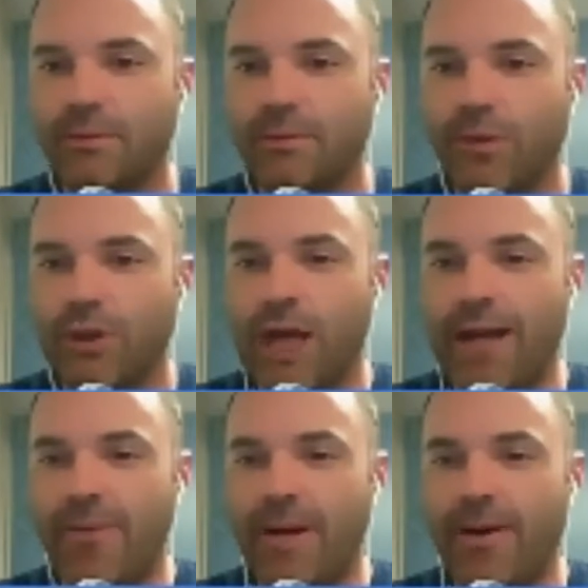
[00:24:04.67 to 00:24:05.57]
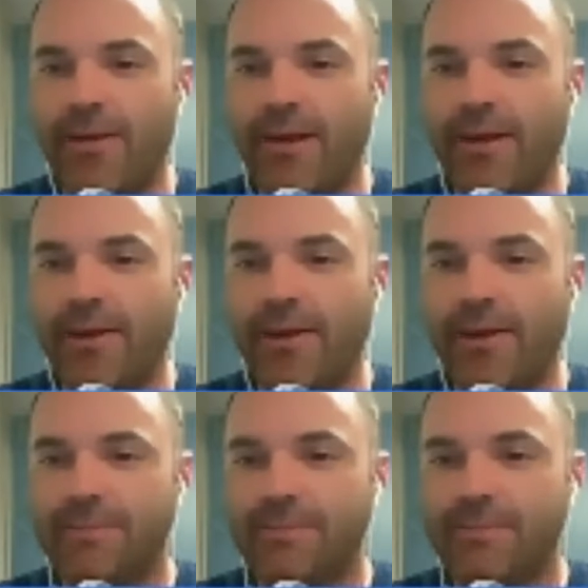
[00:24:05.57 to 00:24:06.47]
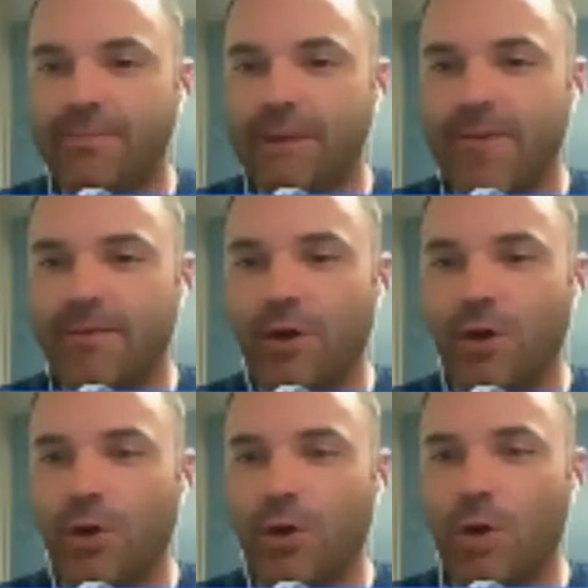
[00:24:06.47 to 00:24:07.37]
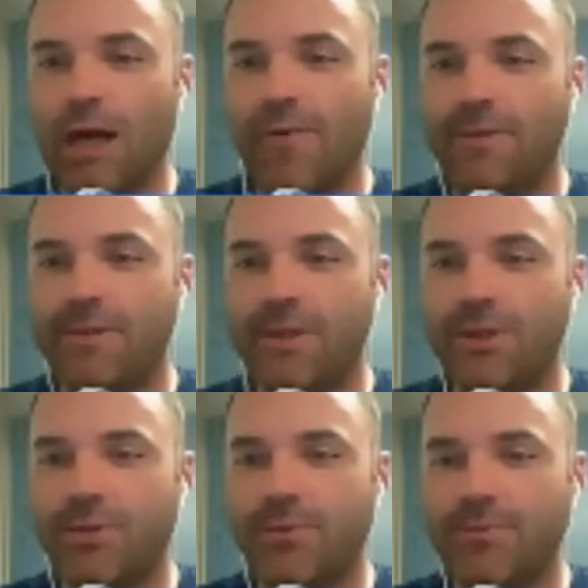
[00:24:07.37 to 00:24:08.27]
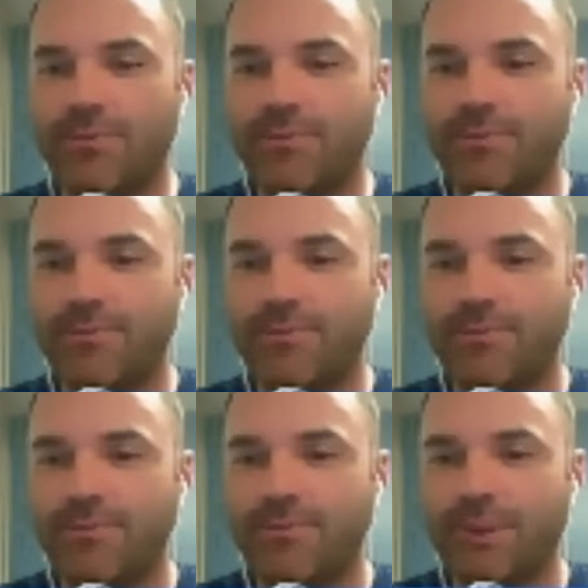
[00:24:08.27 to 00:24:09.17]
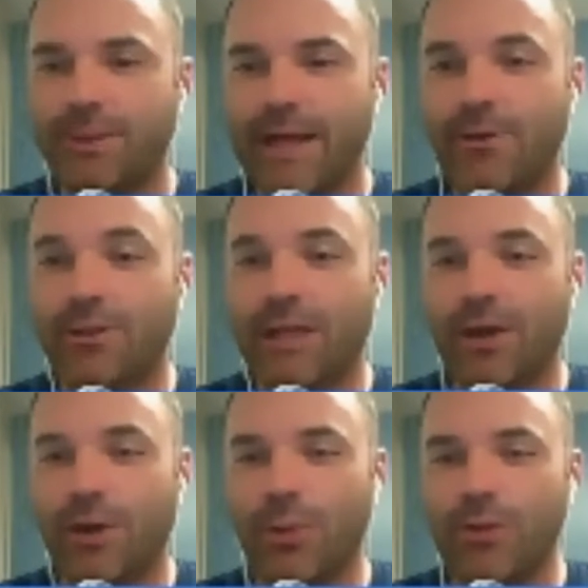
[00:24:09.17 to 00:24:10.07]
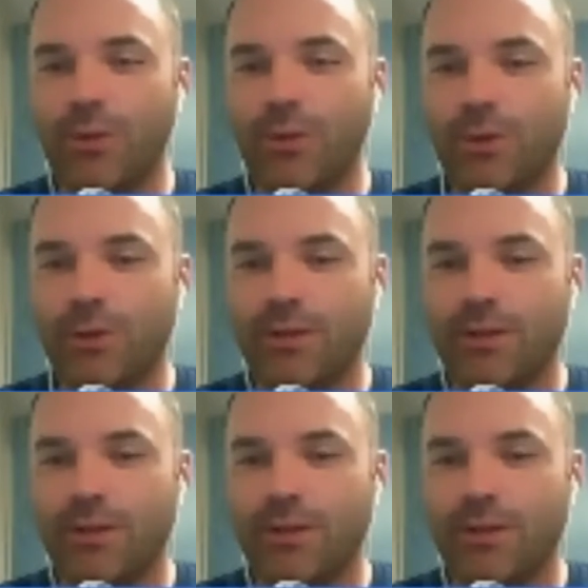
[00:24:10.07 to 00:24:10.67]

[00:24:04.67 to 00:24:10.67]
We were chatting about it today, having a good old conversation. But that looks like a good one too, because it